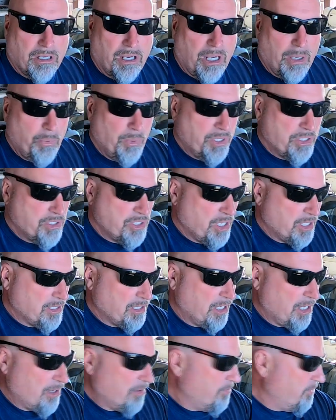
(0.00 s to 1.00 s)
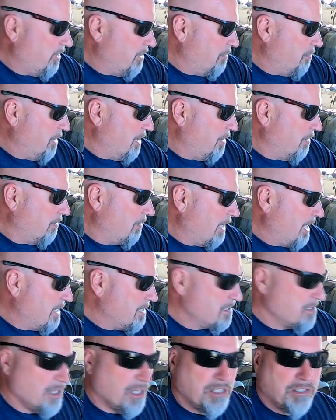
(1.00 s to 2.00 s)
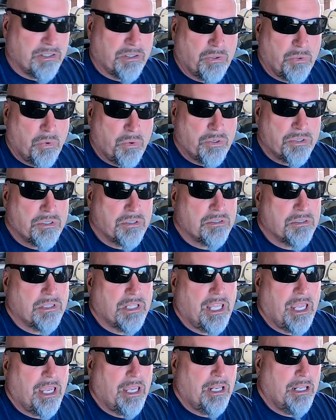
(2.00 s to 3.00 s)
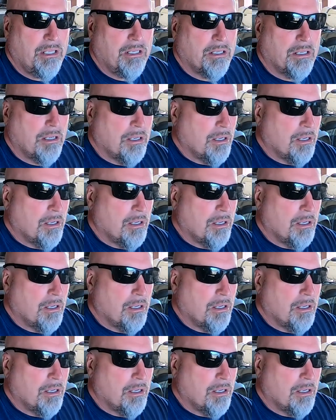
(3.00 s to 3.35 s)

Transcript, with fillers: I went and checked it out, fed a bale last night to the horses. They ate it.